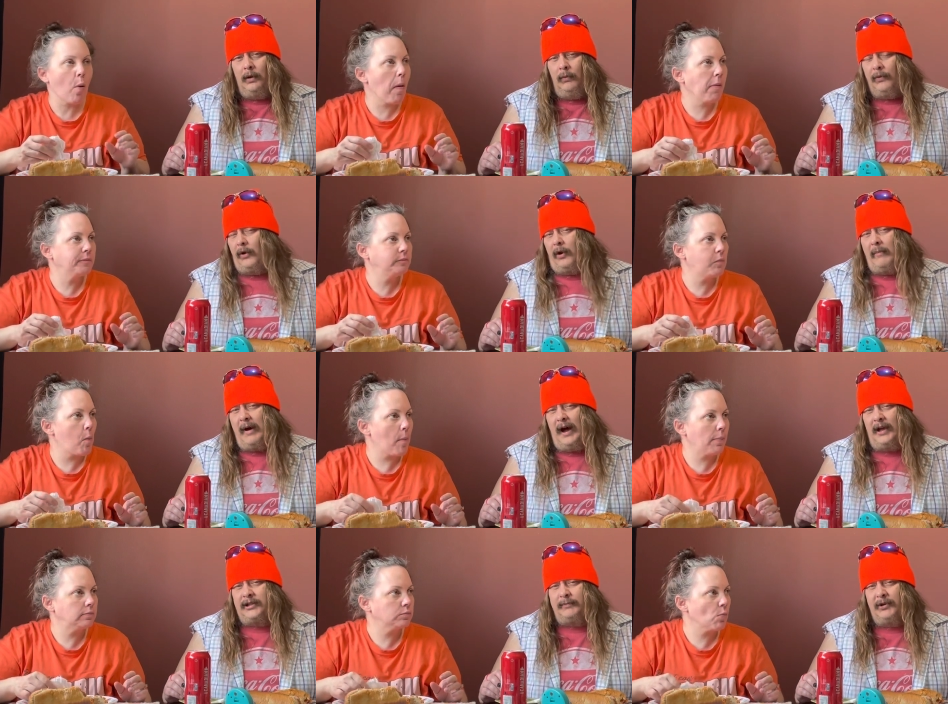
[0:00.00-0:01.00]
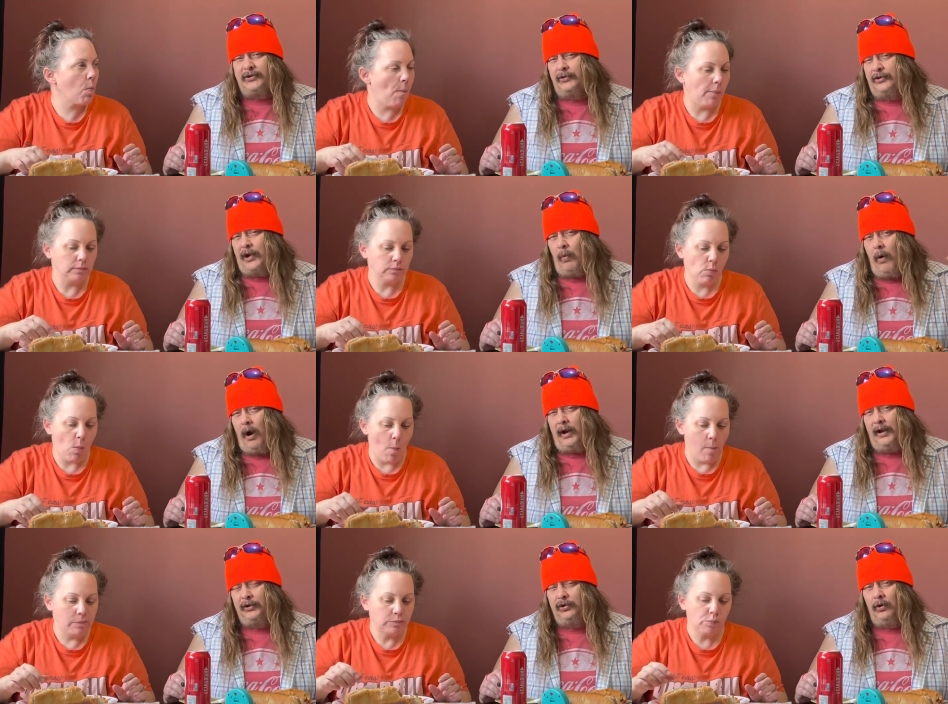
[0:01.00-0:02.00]
Speaker 1: Without a mask, but as soon as I
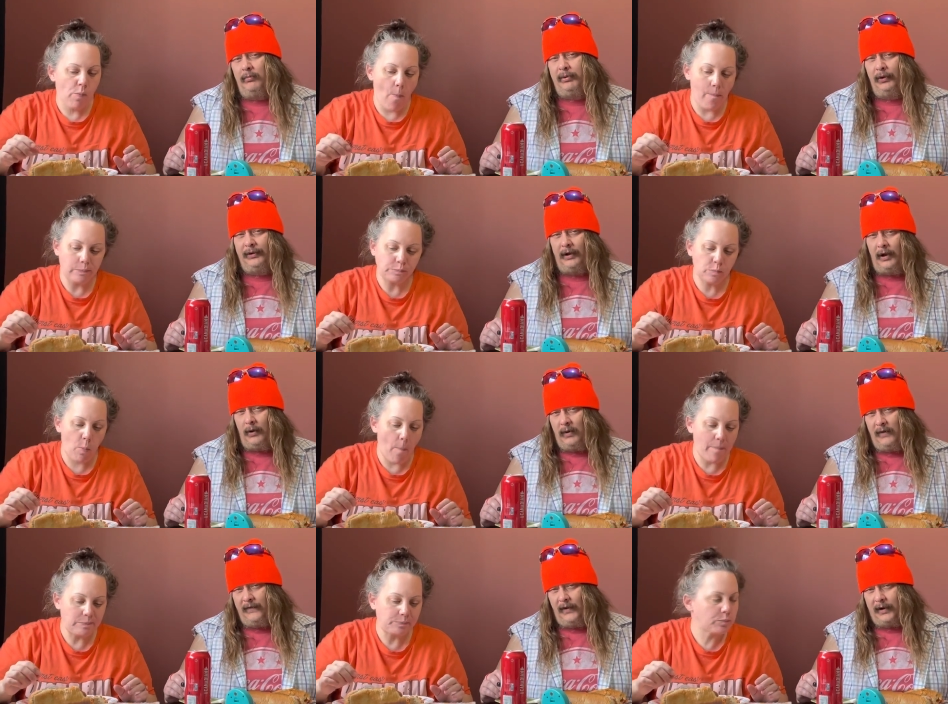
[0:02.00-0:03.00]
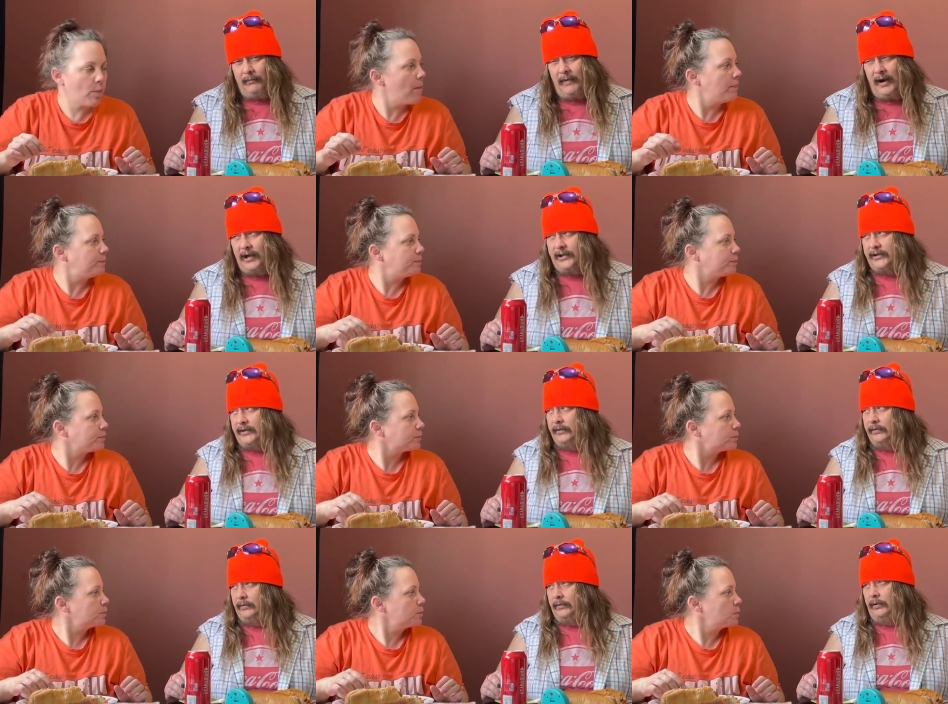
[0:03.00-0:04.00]
walk into a building, I gotta wear a fucking mask.
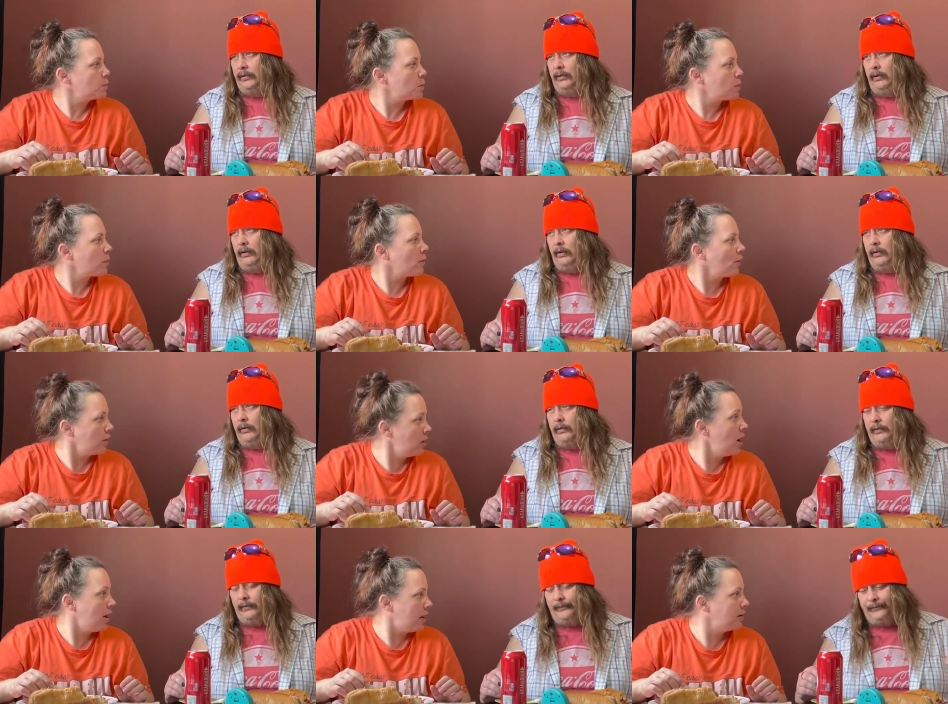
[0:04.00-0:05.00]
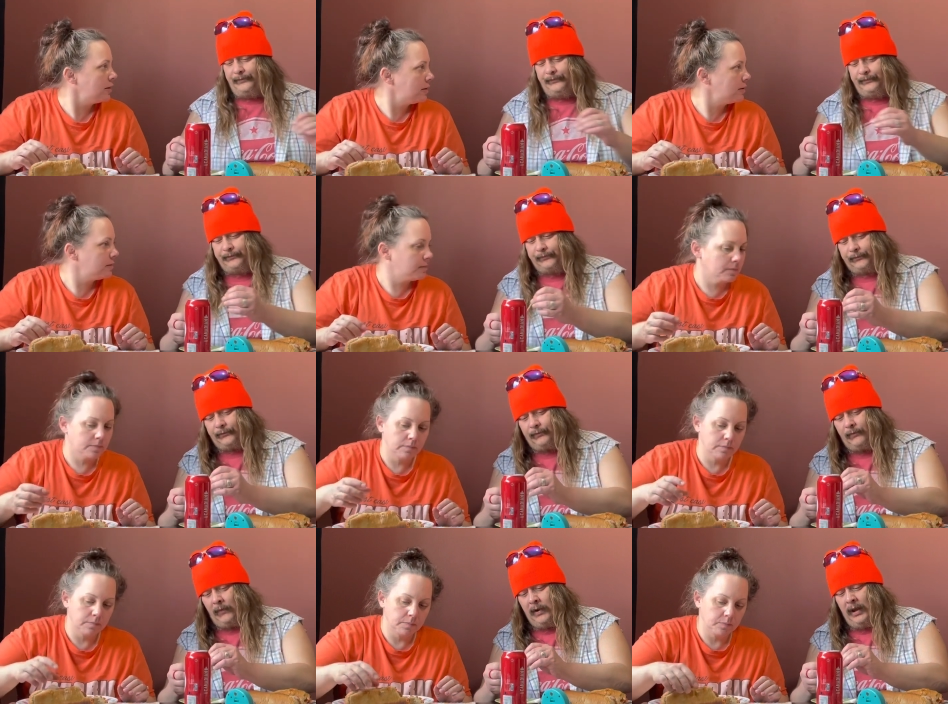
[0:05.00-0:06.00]
Speaker 2: Yeah.
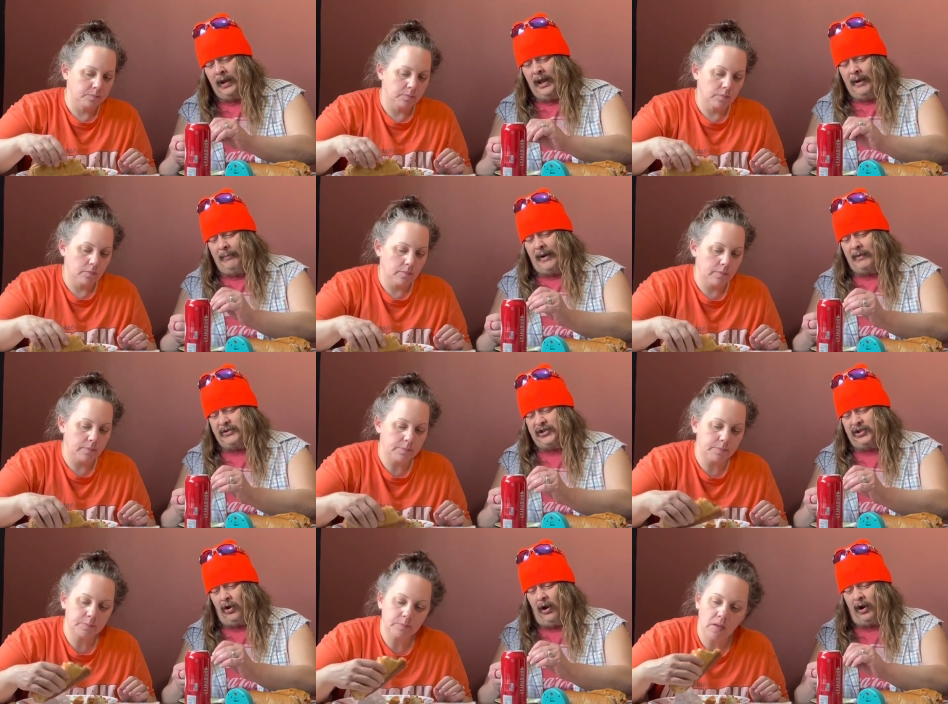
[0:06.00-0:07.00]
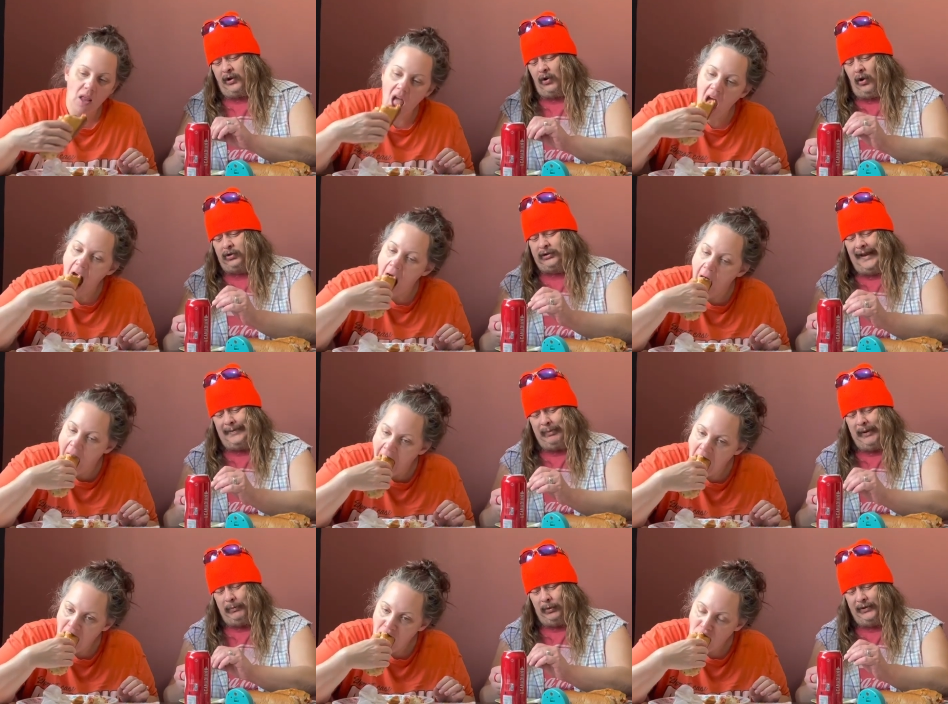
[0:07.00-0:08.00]
Speaker 1: But I was just talking to all 10
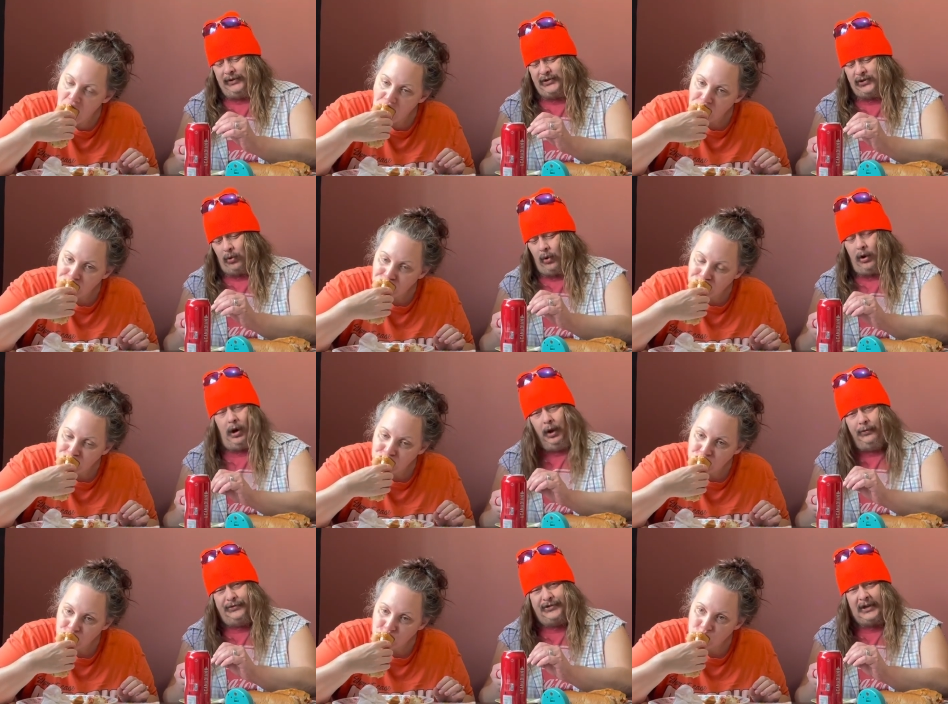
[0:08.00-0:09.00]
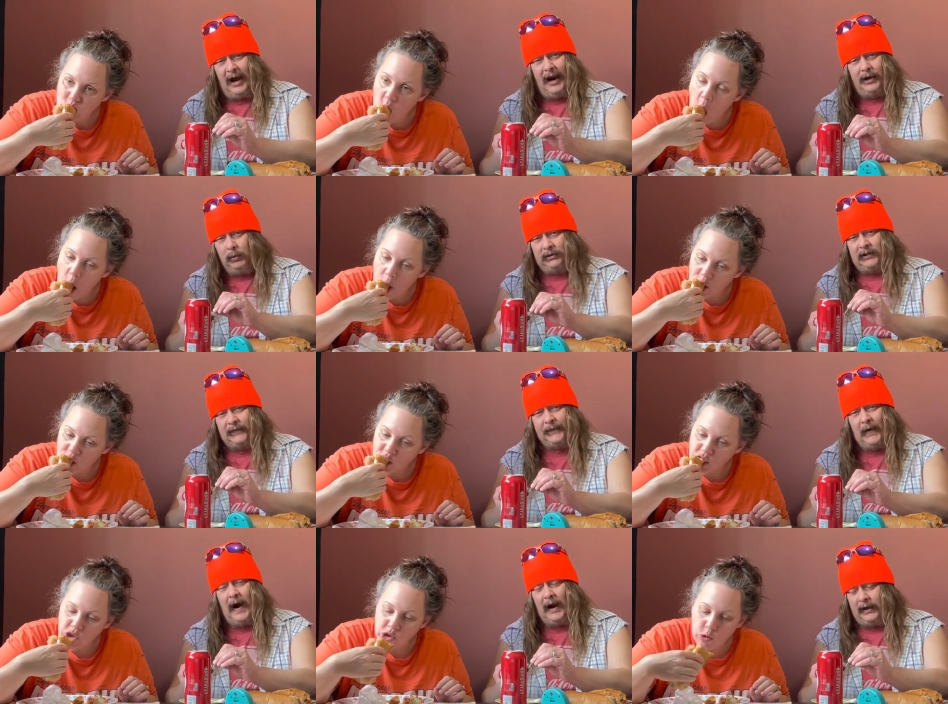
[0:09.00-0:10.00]
people in the store outside. What the
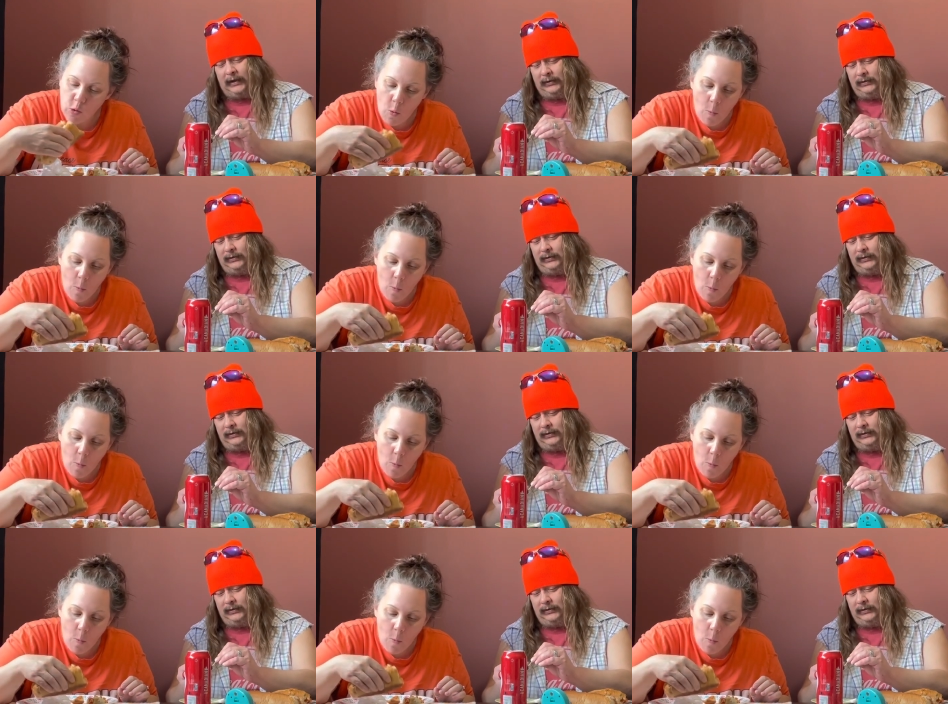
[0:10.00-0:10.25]
fuck?